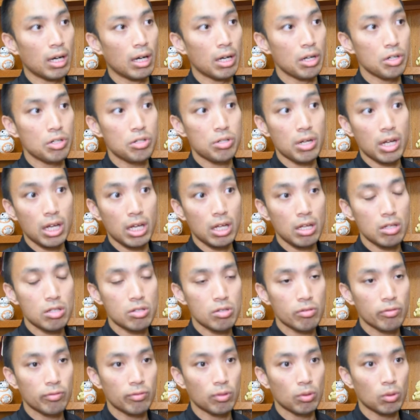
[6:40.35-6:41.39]

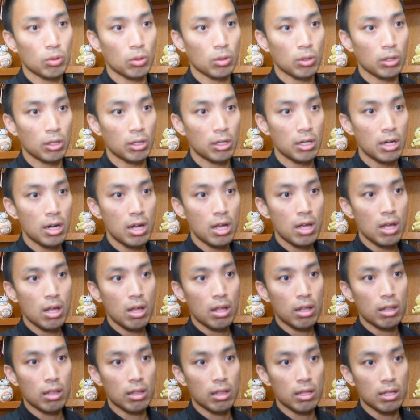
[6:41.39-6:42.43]
shades for
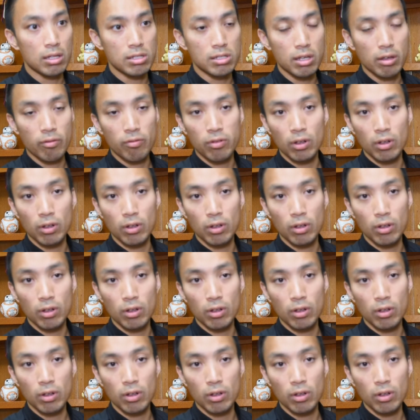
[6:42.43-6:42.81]
the St.